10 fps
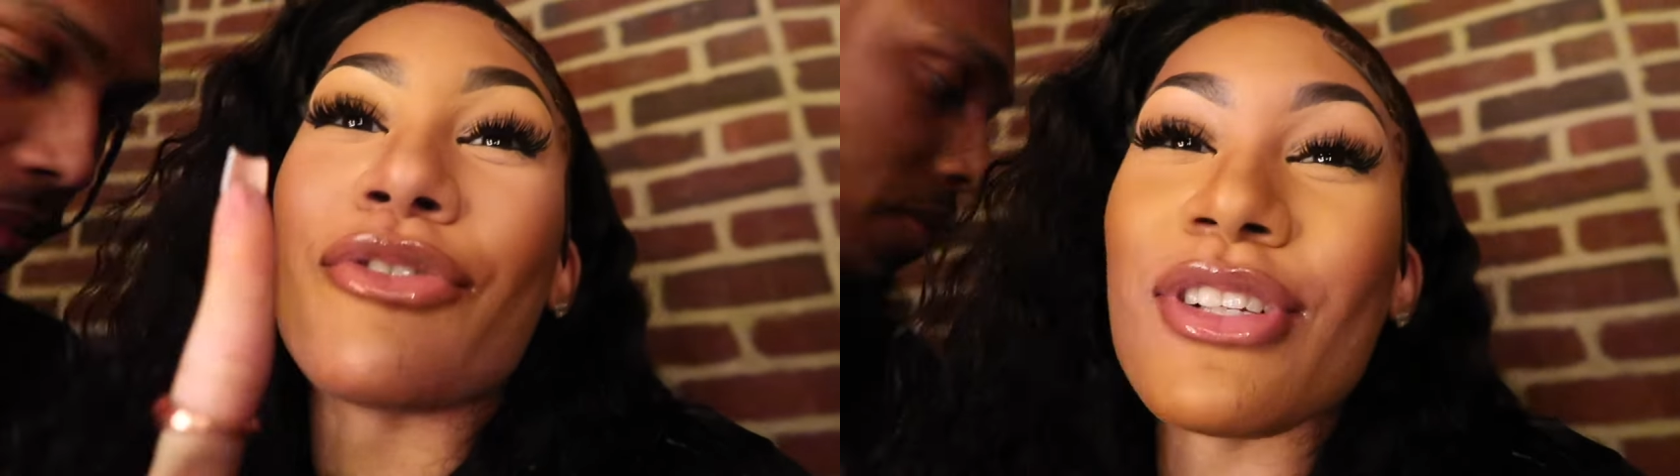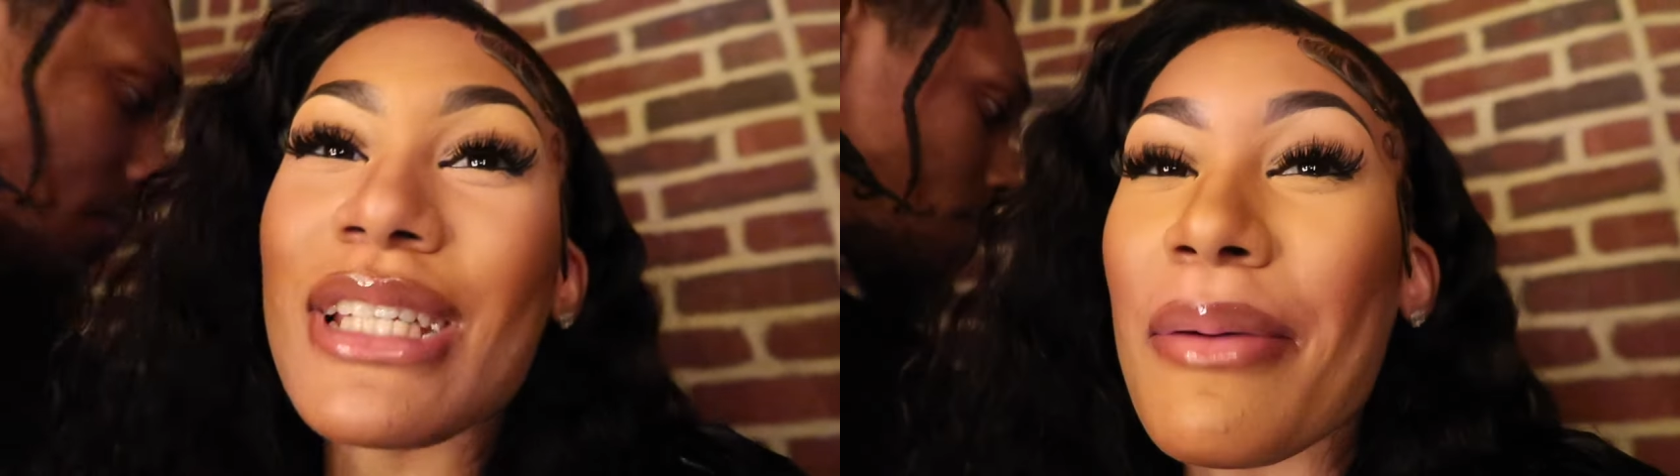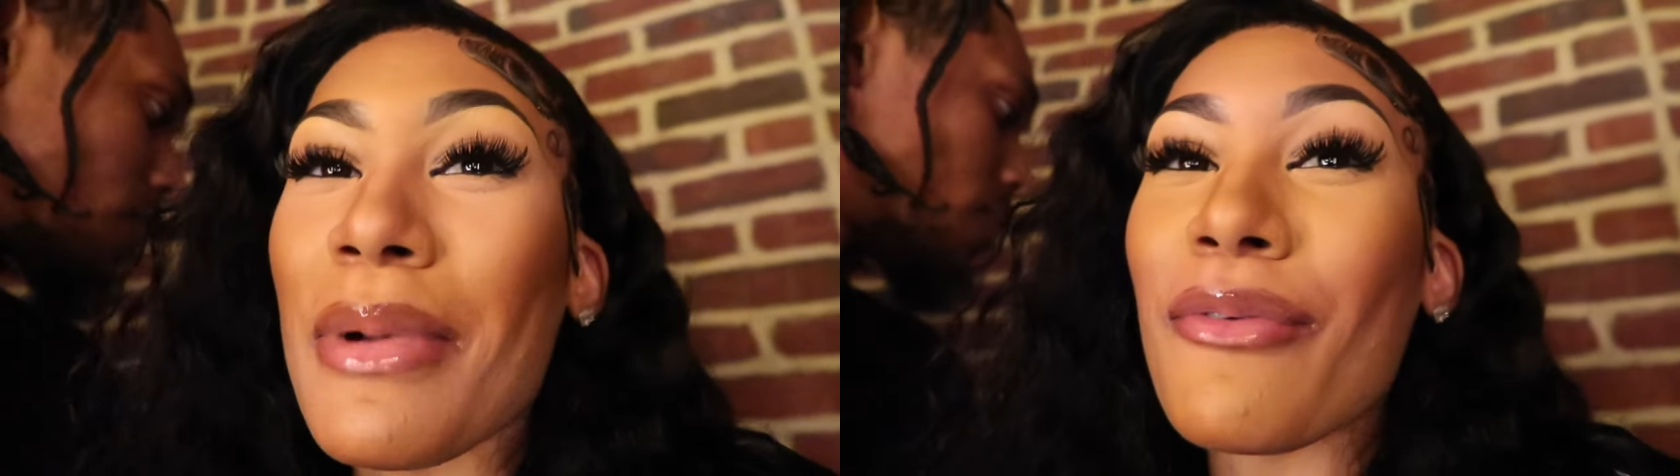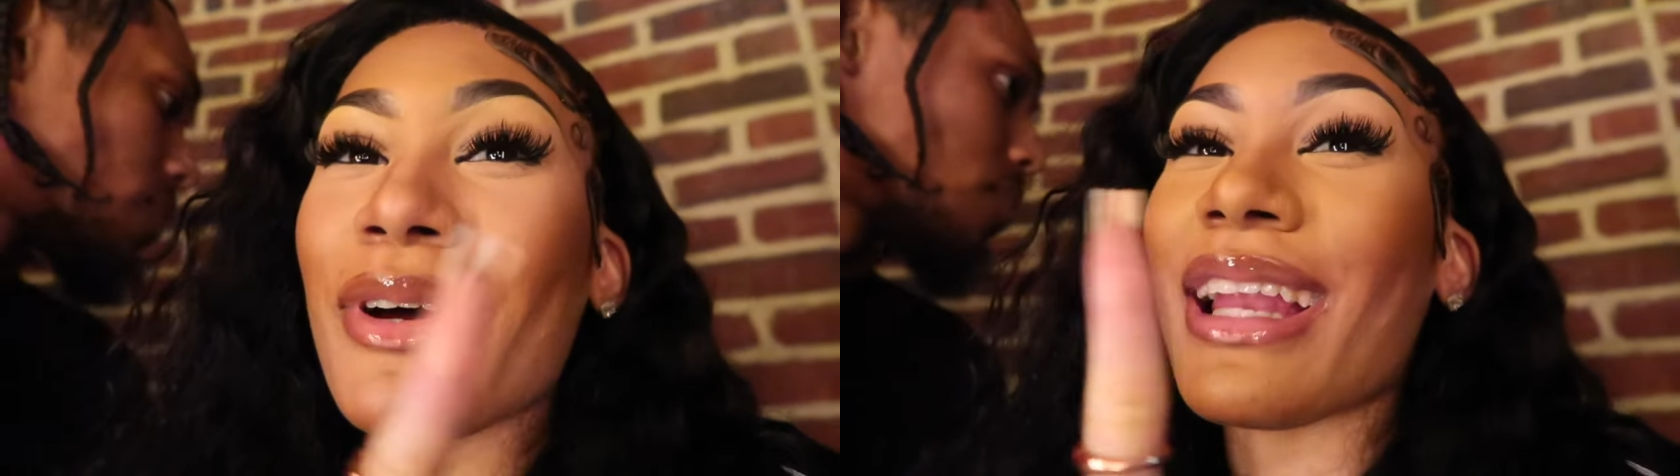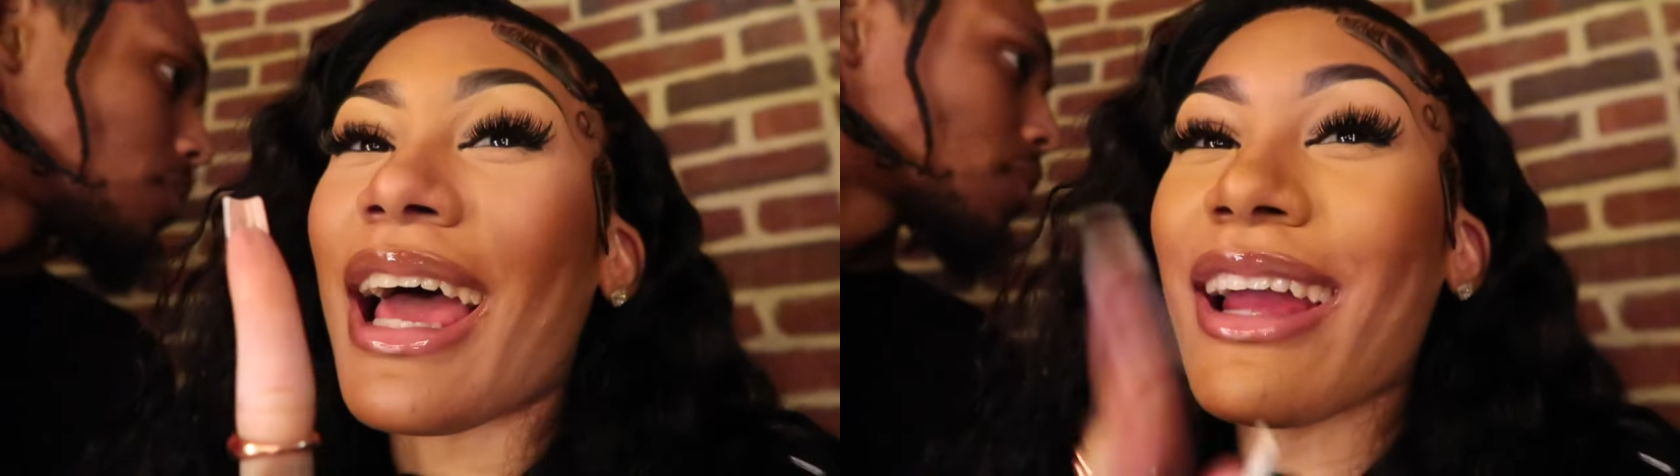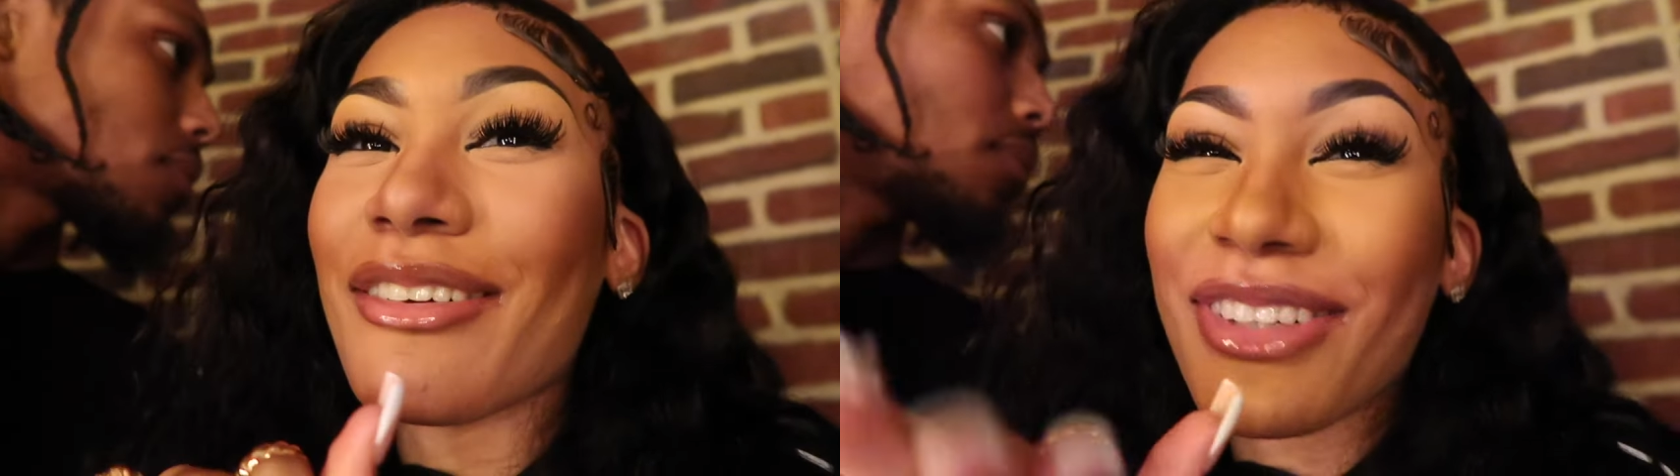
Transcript: First time I went, I